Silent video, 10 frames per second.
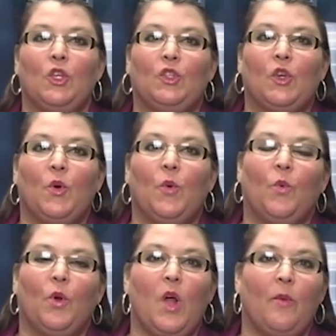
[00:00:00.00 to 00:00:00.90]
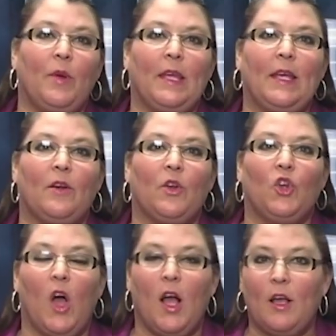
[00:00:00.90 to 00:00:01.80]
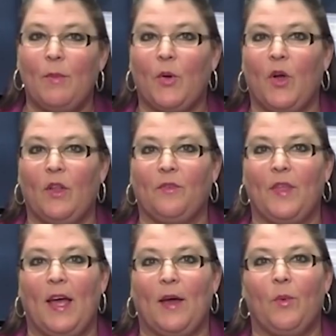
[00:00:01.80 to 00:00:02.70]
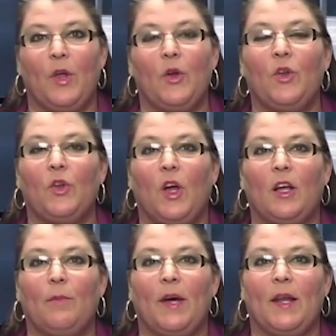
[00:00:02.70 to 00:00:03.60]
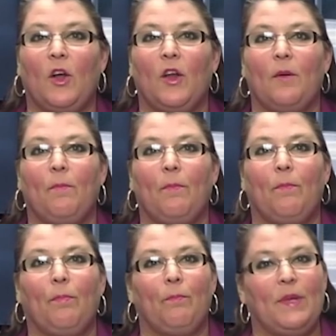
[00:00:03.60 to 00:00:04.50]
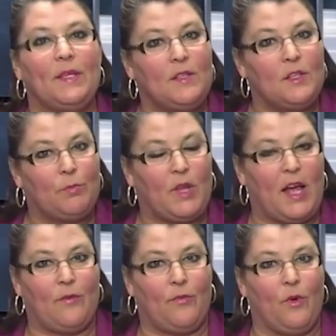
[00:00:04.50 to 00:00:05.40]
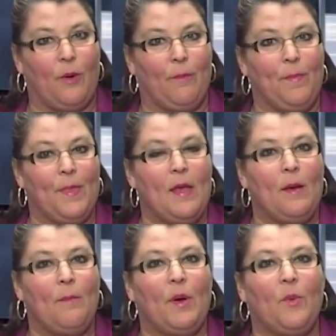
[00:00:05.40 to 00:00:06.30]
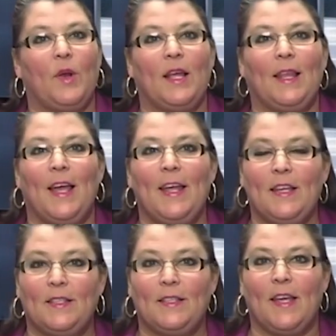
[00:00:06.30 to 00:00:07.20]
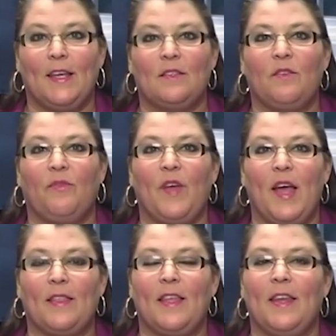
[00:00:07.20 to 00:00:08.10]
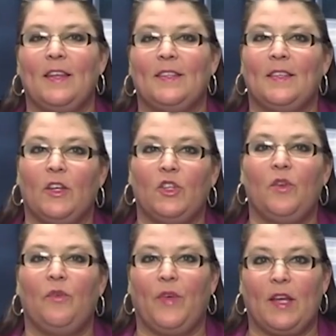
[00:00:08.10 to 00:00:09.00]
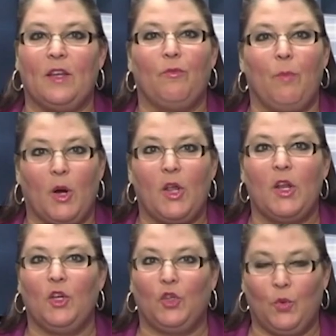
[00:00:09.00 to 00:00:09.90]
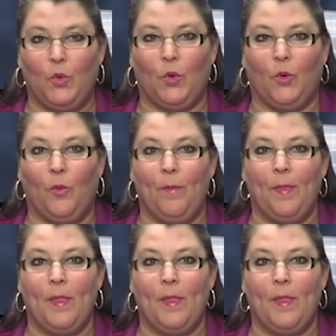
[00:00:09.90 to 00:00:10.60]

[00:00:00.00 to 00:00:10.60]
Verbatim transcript: So we're not really here to talk about all of that. We're here to talk about it on a business platform. But what I'd like to say is the fact that it is such an effective marketing tool